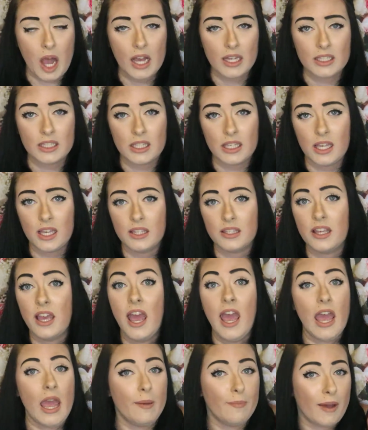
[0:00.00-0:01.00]
boxes?
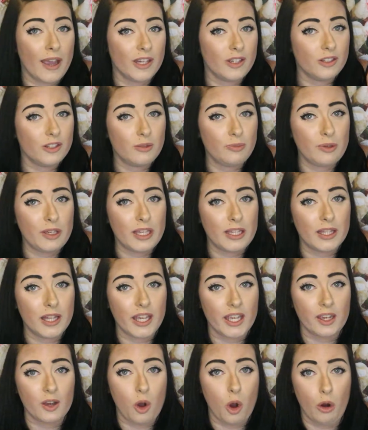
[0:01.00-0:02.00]
Am I just being
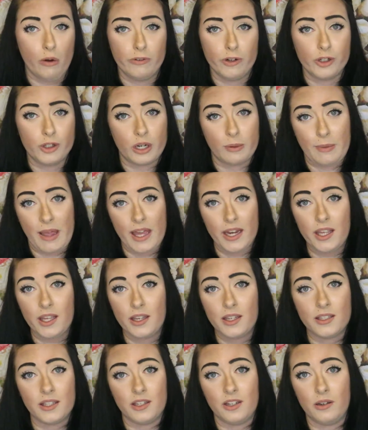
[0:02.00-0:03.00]
like over dramatic?
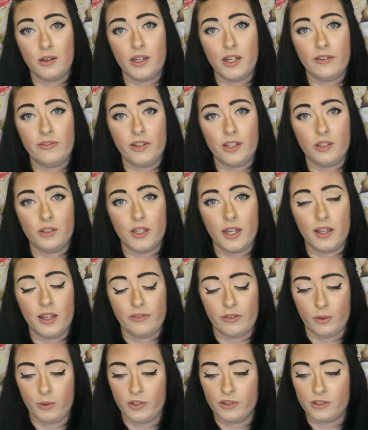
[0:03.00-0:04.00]
Because I know I definitely do that
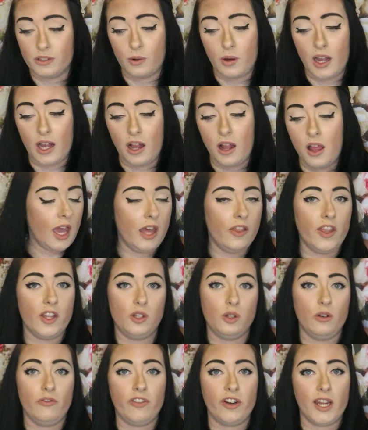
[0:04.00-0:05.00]
every once in a while. And
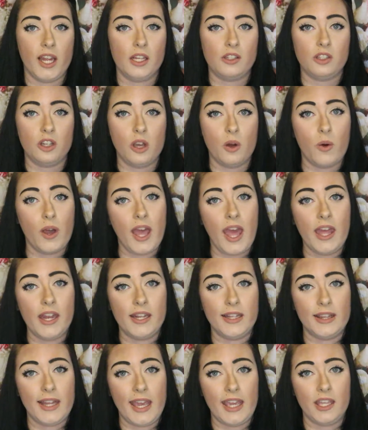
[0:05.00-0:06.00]
then don't forget to go ahead
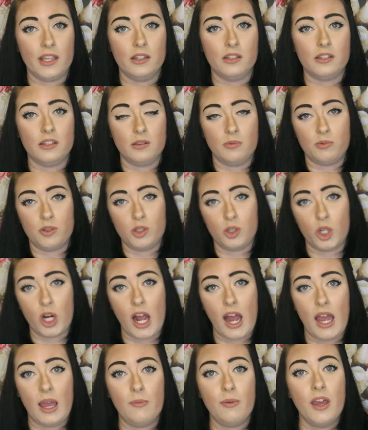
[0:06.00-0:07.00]
and like and
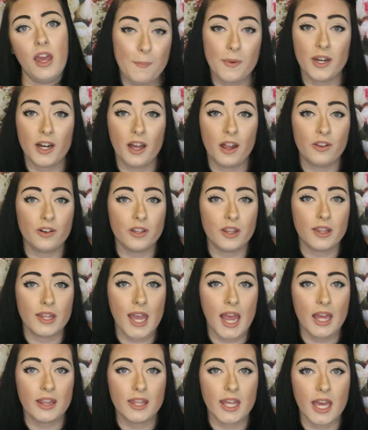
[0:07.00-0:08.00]
subscribe. But other than
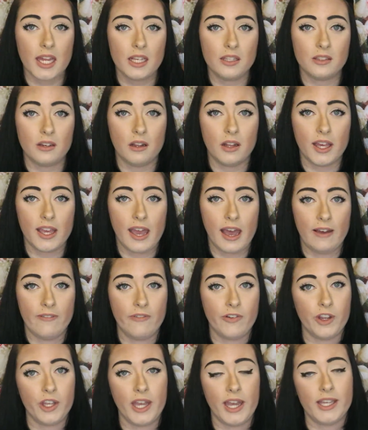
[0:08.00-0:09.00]
that, that is all I
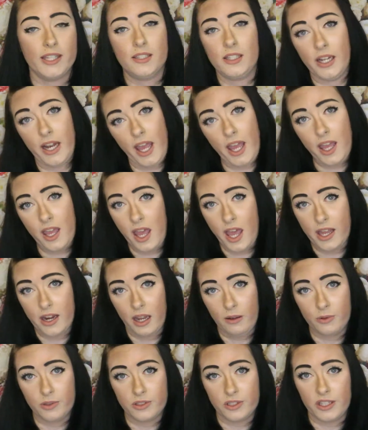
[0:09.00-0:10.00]
have for you guys today. And
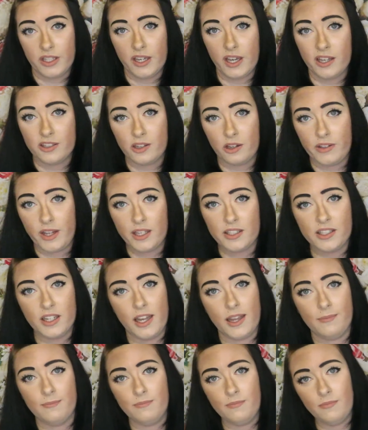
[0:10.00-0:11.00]
I will see you guys all next
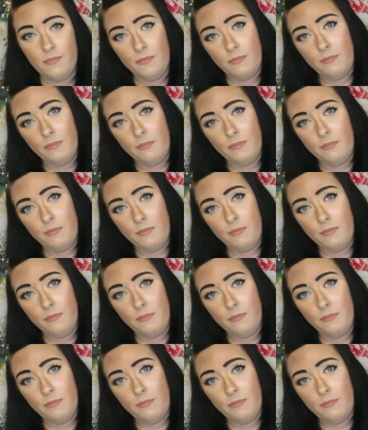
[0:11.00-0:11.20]
time.